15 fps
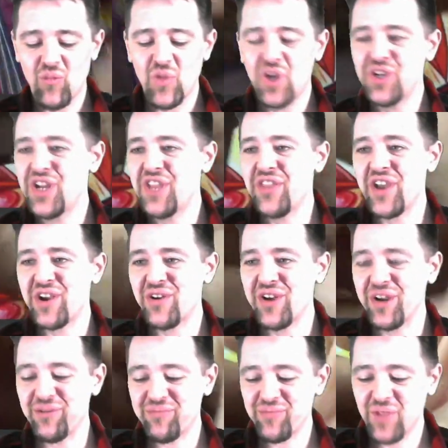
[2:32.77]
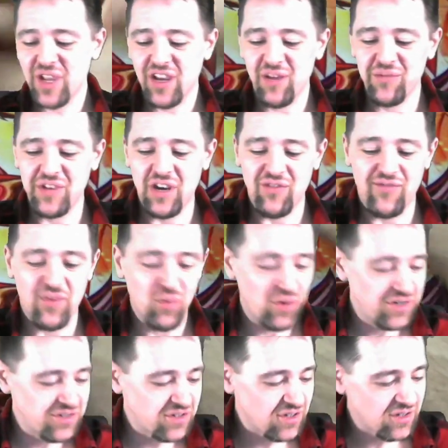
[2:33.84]
Not that great. Comes out for one
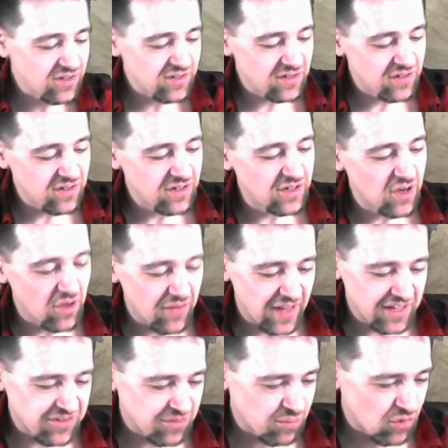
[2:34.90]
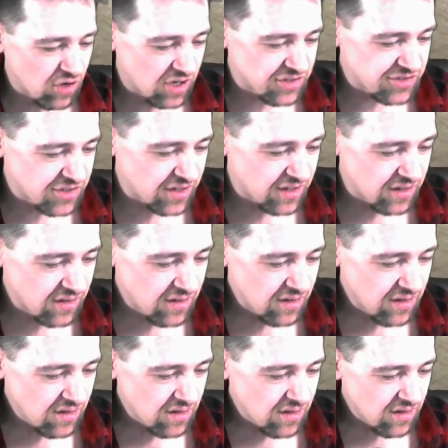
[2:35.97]
turn. Or no, that's Mirage Knight.
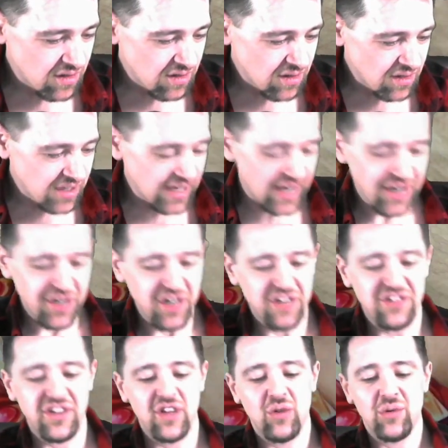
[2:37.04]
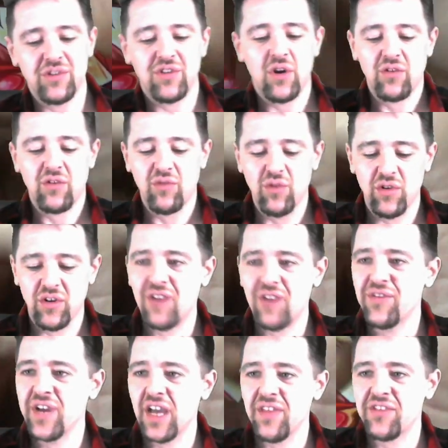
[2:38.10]
Yeah, I need to deal with Dark Ruler. I
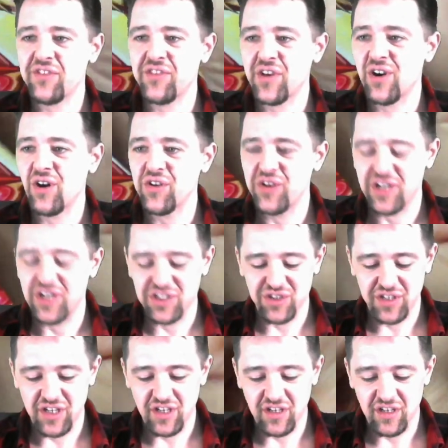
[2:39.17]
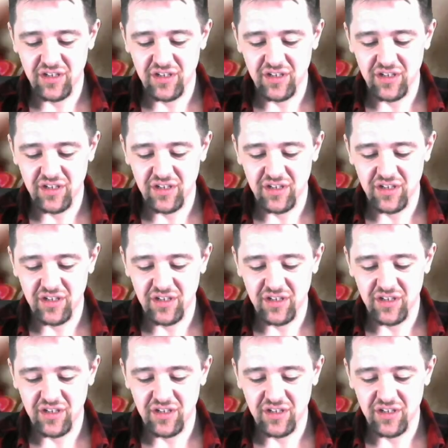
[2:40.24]
forgot that's the card you actually need.